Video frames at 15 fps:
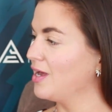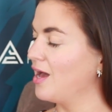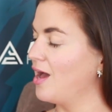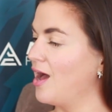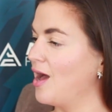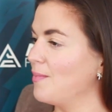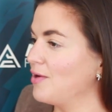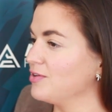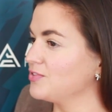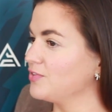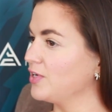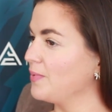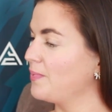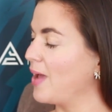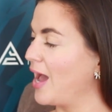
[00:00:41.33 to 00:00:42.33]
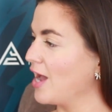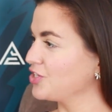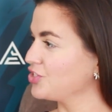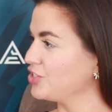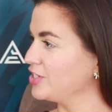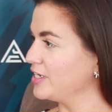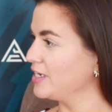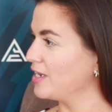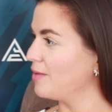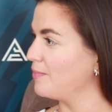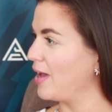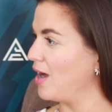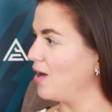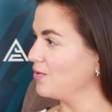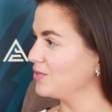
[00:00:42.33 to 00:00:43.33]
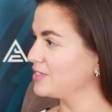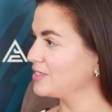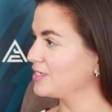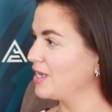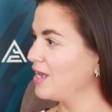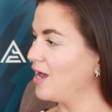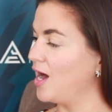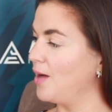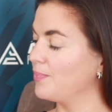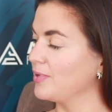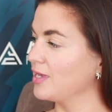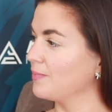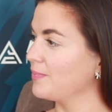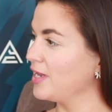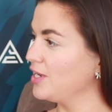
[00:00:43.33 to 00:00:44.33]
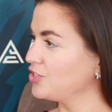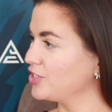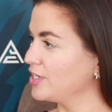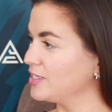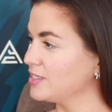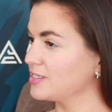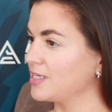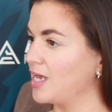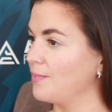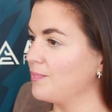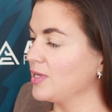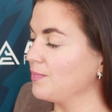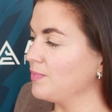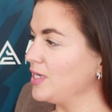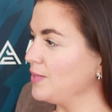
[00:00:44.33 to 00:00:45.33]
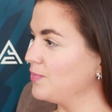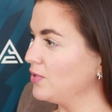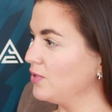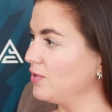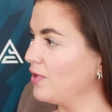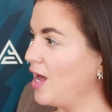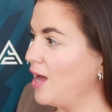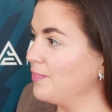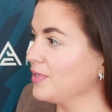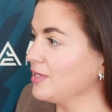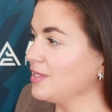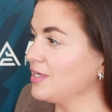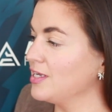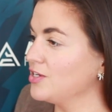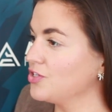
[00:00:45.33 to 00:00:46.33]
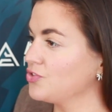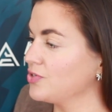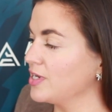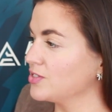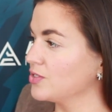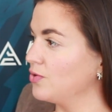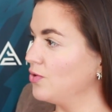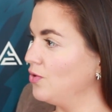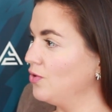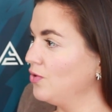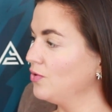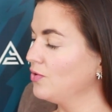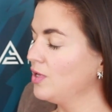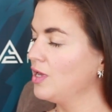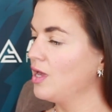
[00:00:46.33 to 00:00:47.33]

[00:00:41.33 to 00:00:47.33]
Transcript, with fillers: Um, I was very passionate about helping patients, helping people, helping the industry as a whole.